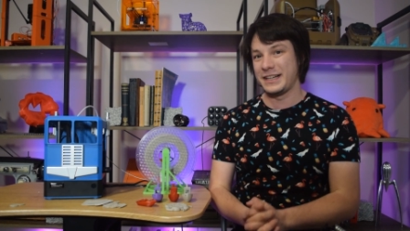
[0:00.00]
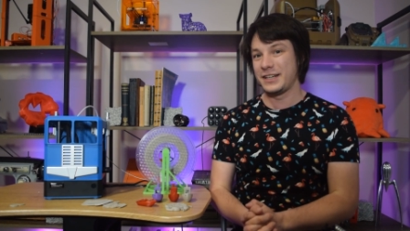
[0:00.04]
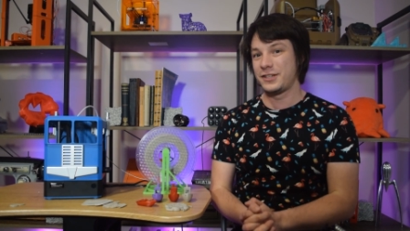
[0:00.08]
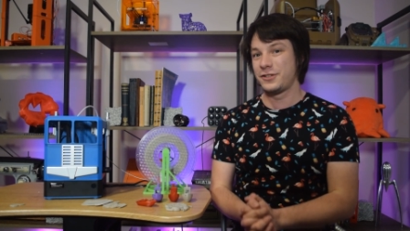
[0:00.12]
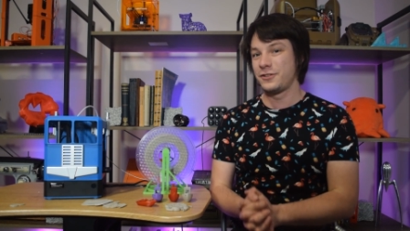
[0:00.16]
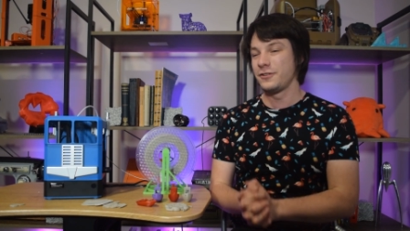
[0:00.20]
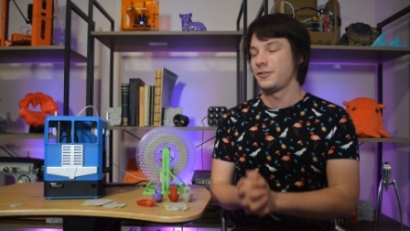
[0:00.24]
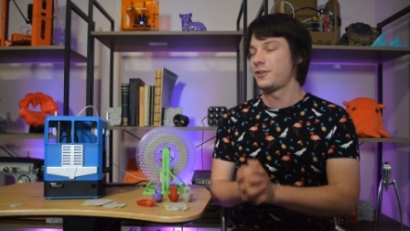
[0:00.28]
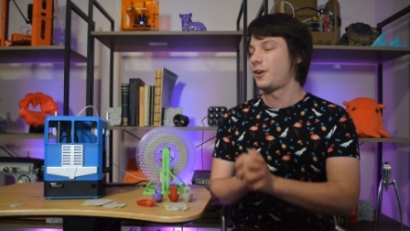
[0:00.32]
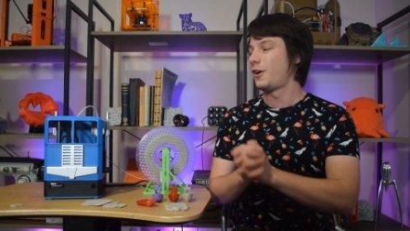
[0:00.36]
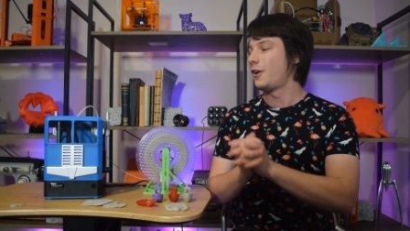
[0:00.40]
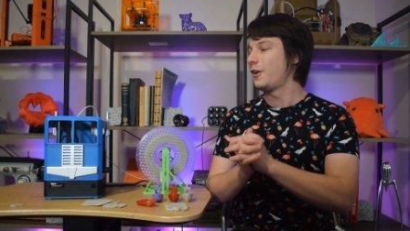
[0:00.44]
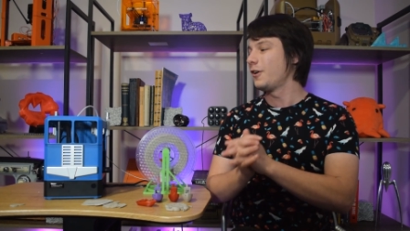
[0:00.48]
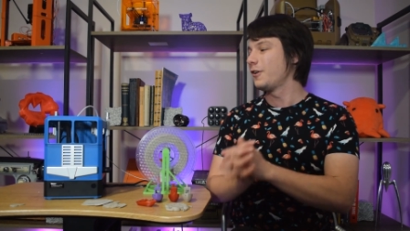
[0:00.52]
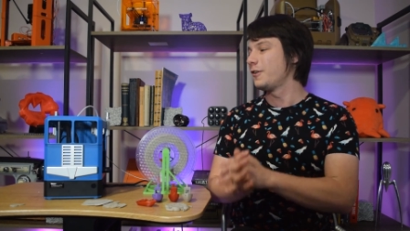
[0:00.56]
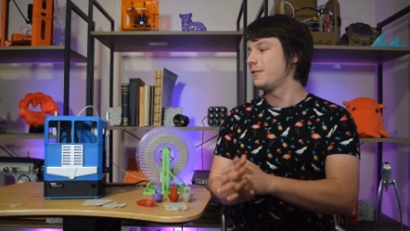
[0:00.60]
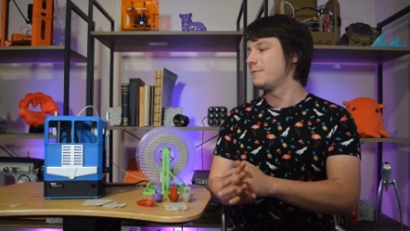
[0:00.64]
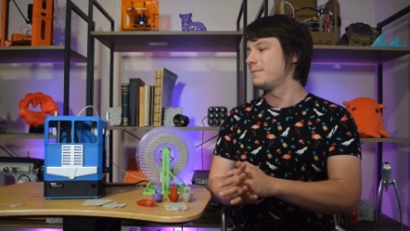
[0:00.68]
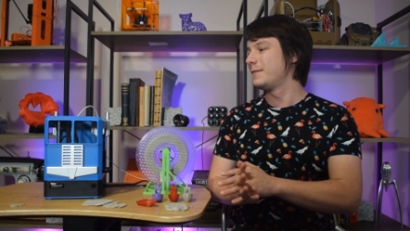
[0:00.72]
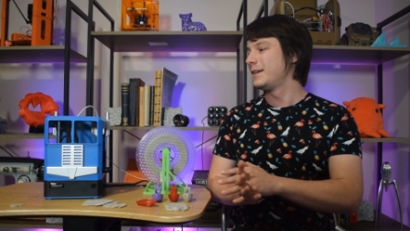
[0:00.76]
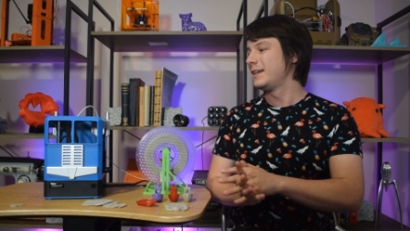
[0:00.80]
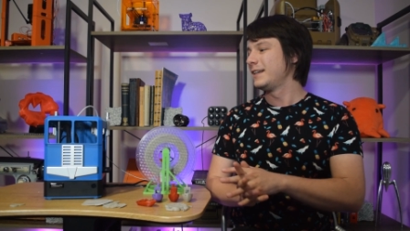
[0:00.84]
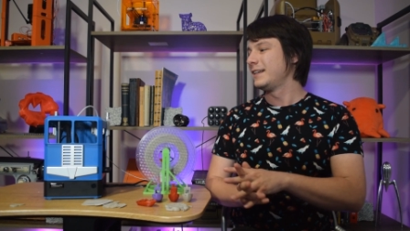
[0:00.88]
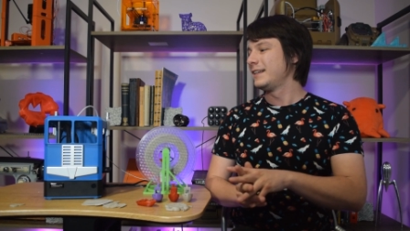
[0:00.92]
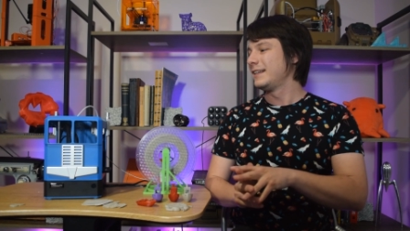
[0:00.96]
It should
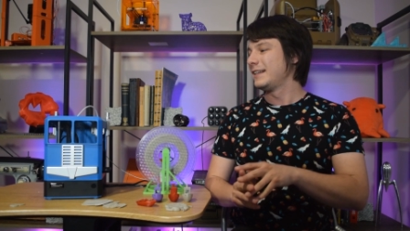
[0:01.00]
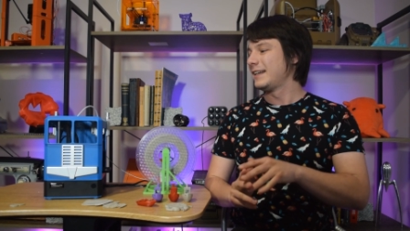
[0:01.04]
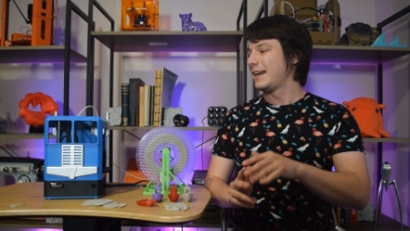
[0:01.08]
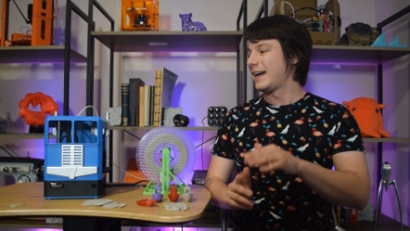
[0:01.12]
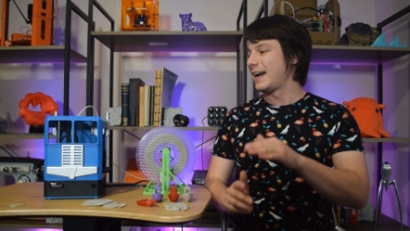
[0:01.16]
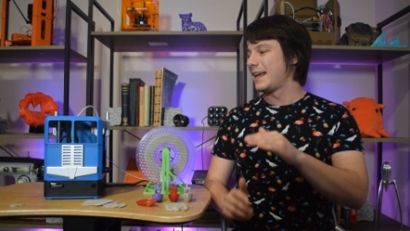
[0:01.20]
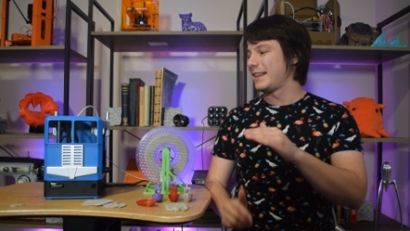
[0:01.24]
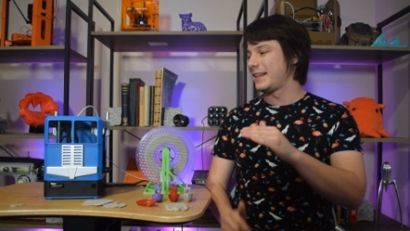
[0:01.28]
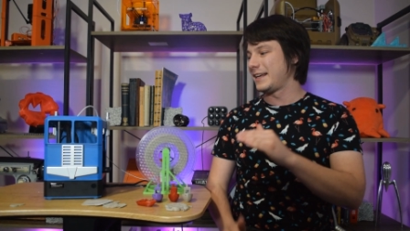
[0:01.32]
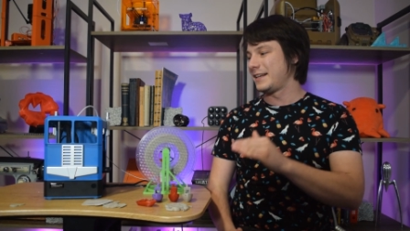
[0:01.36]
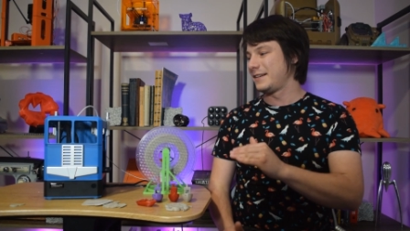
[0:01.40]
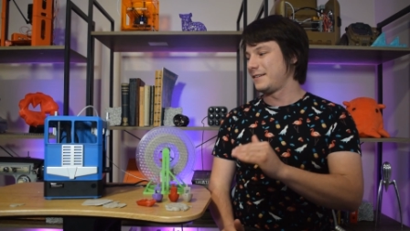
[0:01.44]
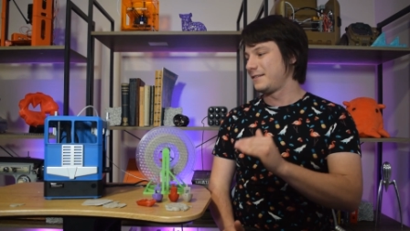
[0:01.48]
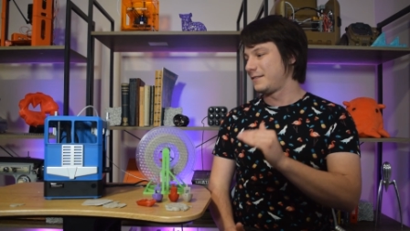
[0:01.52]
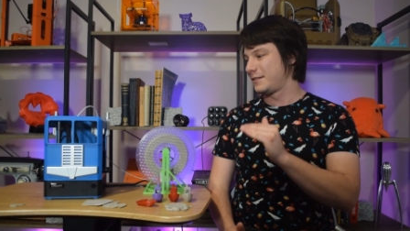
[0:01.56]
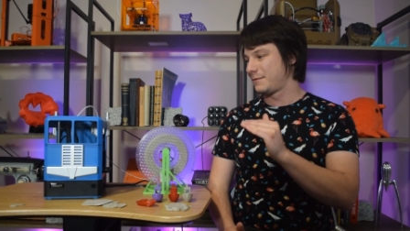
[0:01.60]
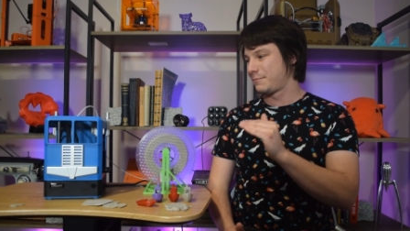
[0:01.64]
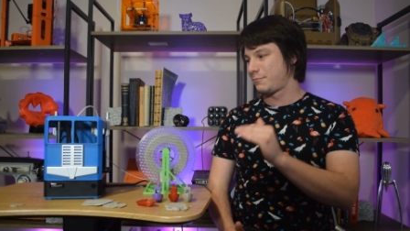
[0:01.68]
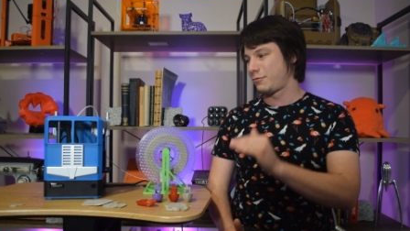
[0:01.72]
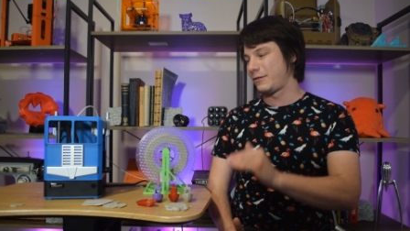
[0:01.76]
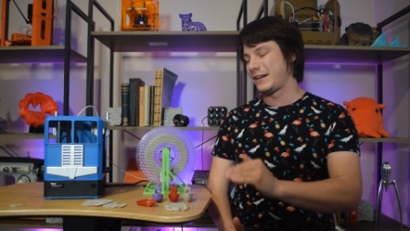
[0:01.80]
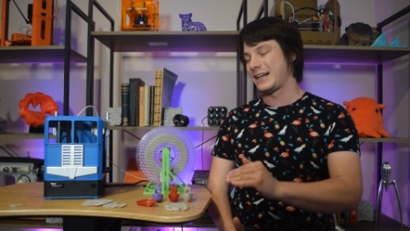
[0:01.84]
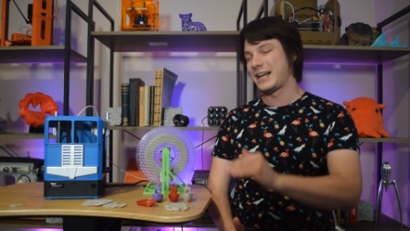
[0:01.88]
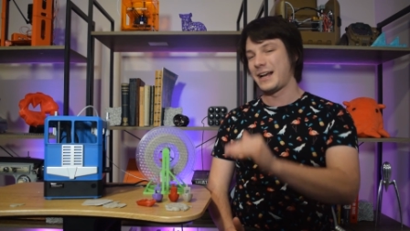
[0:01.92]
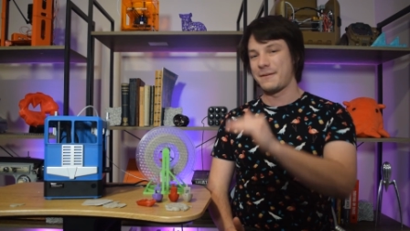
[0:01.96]
home and then
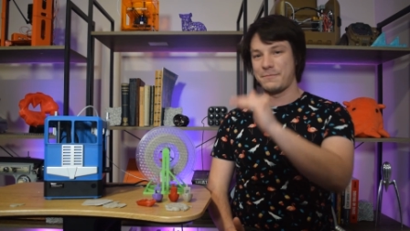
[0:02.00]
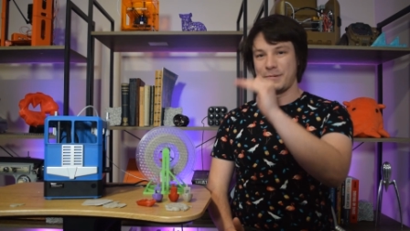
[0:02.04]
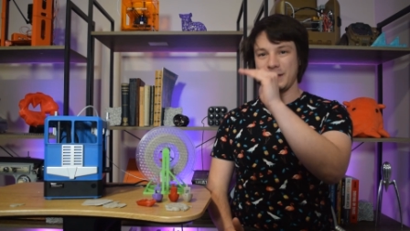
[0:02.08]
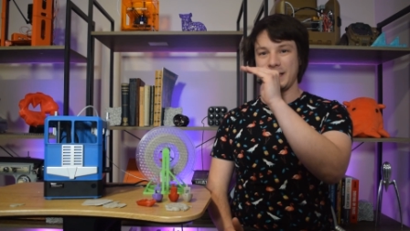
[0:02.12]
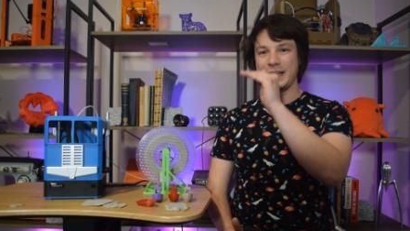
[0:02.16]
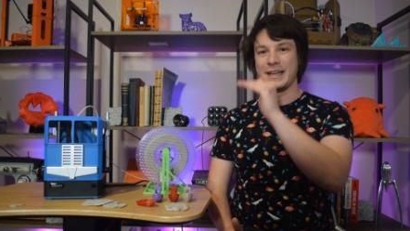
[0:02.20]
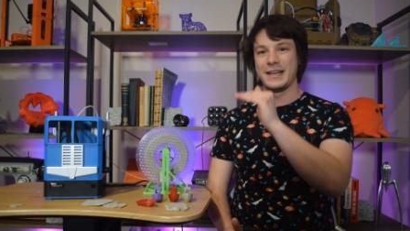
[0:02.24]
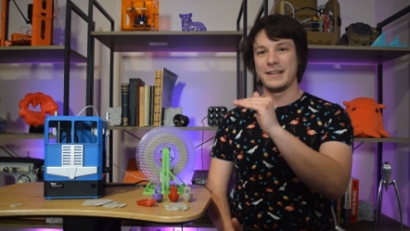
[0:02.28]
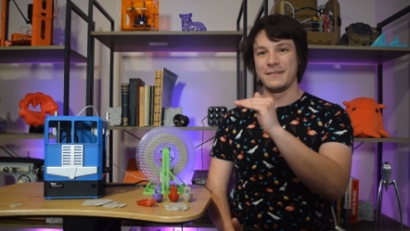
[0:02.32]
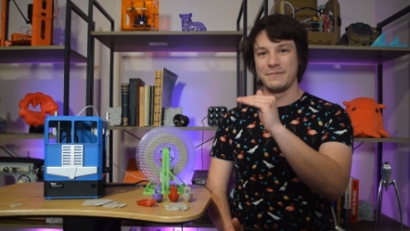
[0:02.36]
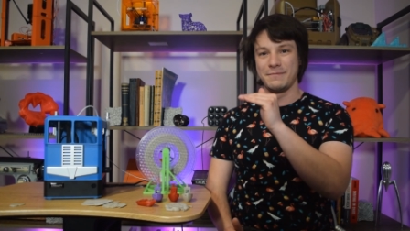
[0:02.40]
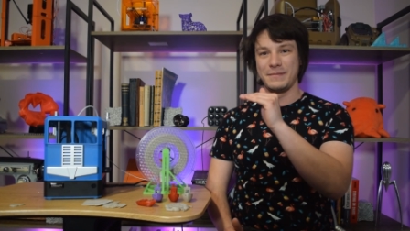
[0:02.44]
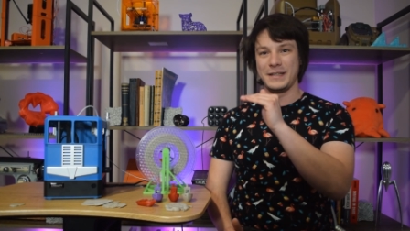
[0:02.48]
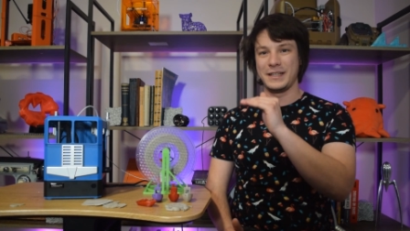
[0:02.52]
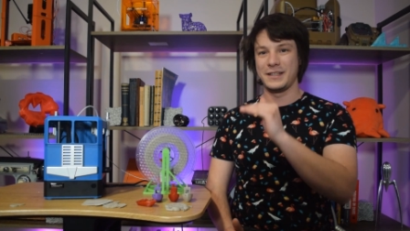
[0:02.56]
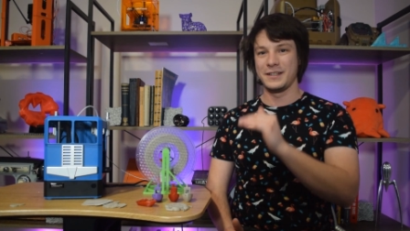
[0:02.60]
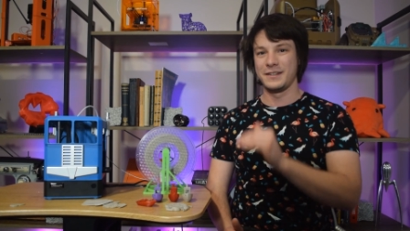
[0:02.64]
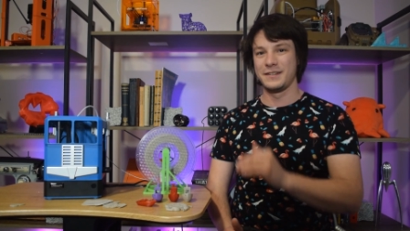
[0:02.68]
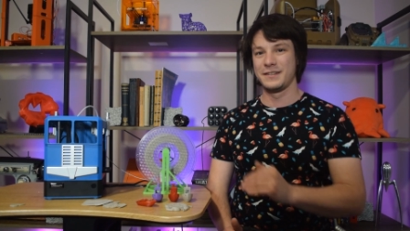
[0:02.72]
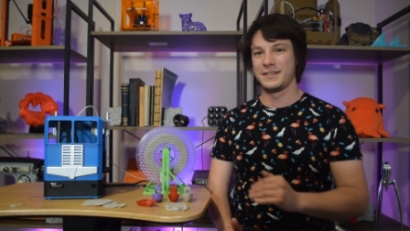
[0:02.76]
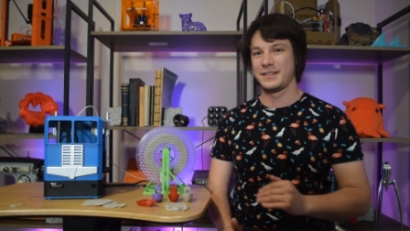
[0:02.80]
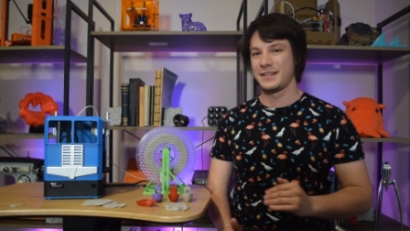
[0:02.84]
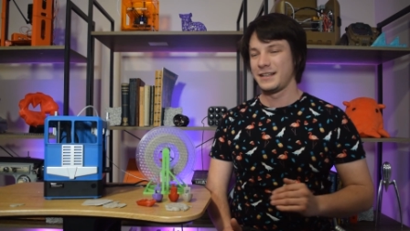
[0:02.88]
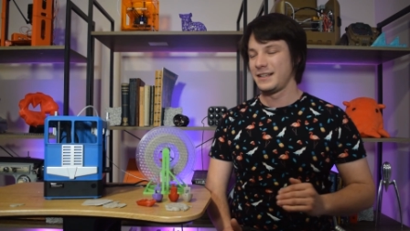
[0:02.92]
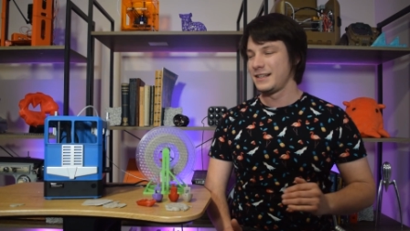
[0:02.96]
bring up again
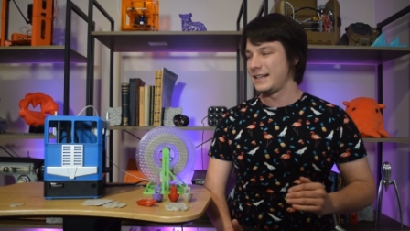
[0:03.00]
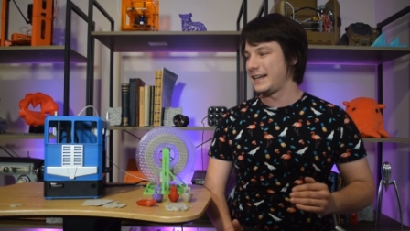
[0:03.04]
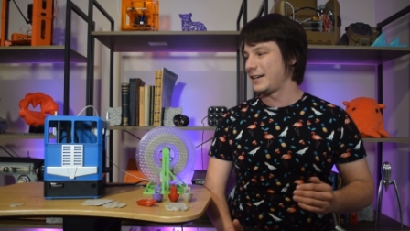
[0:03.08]
because